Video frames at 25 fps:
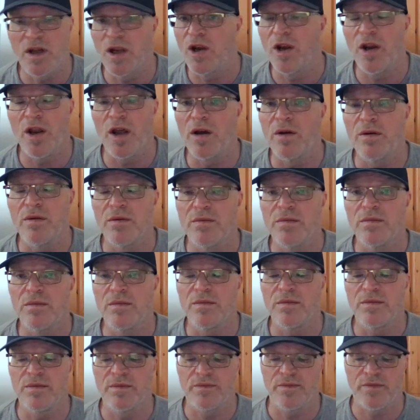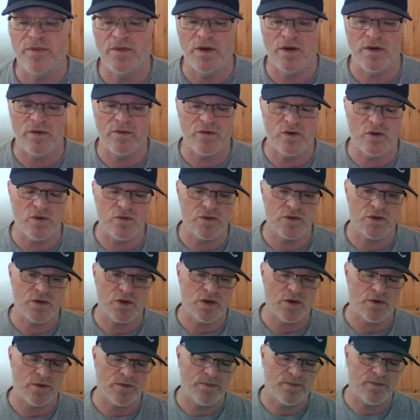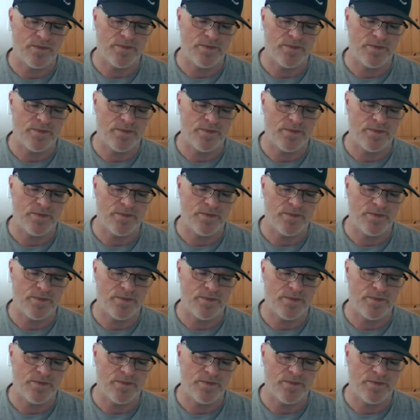No, of course not.